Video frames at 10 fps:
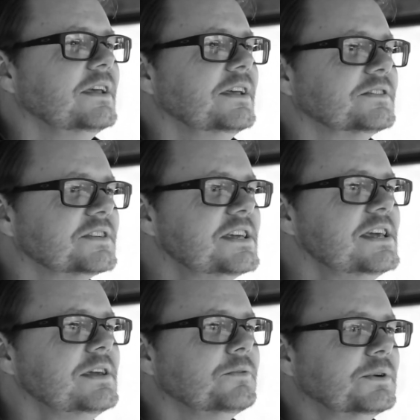is
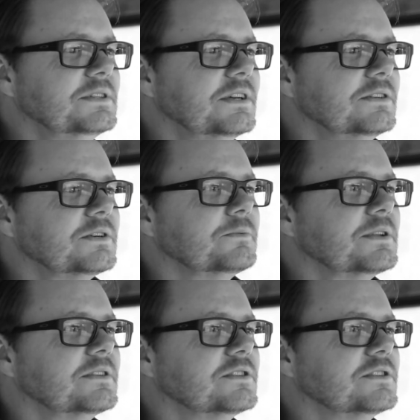key when dealing with